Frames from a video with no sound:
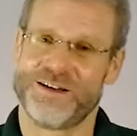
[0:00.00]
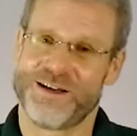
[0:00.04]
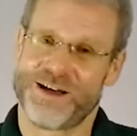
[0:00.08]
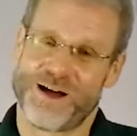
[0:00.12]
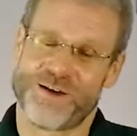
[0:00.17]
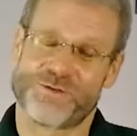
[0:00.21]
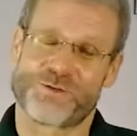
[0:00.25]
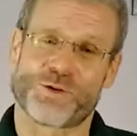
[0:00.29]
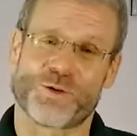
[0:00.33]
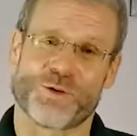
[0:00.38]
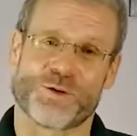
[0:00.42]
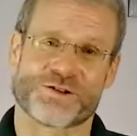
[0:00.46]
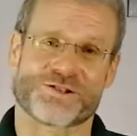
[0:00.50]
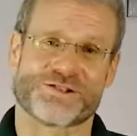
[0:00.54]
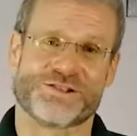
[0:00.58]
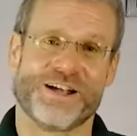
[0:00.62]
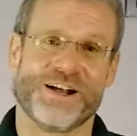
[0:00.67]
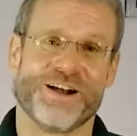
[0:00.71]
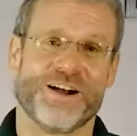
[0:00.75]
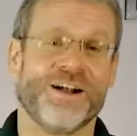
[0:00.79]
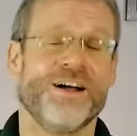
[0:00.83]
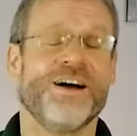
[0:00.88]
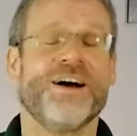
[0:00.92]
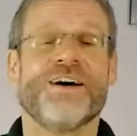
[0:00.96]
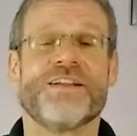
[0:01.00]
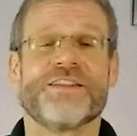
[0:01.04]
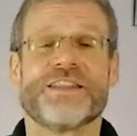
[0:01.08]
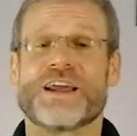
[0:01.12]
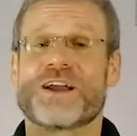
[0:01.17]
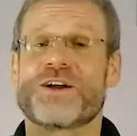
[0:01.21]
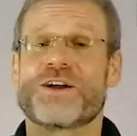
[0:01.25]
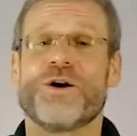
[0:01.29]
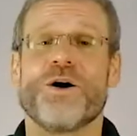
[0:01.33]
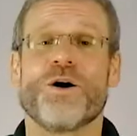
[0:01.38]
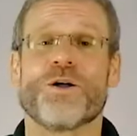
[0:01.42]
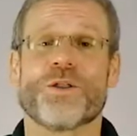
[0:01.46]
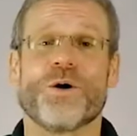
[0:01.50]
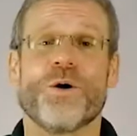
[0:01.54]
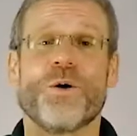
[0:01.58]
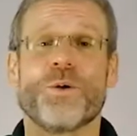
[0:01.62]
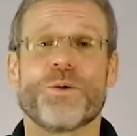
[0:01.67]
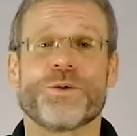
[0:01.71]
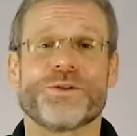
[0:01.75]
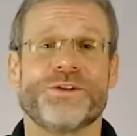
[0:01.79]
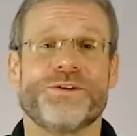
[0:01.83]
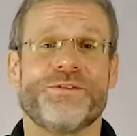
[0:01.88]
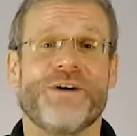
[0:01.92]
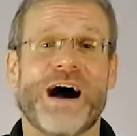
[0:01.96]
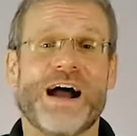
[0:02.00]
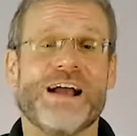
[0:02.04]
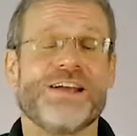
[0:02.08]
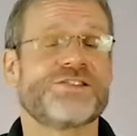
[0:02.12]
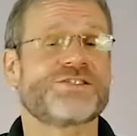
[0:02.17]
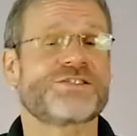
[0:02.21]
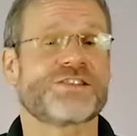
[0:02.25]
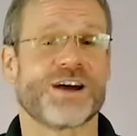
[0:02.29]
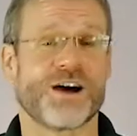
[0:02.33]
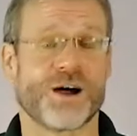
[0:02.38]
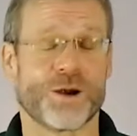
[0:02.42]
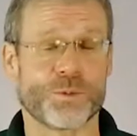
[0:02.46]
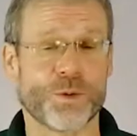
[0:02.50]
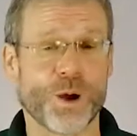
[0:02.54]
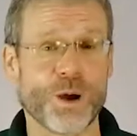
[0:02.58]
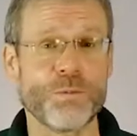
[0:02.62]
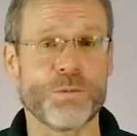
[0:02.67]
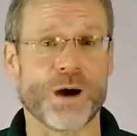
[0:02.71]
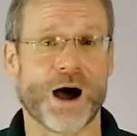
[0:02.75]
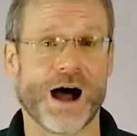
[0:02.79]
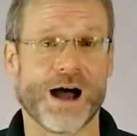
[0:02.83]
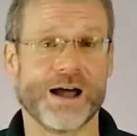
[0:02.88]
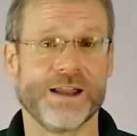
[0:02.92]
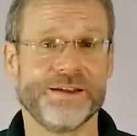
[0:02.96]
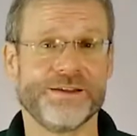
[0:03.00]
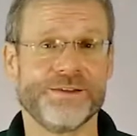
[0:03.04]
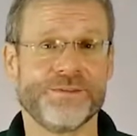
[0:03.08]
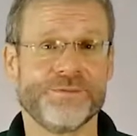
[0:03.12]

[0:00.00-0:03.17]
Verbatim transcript: Of course, there they call the whole device a robot.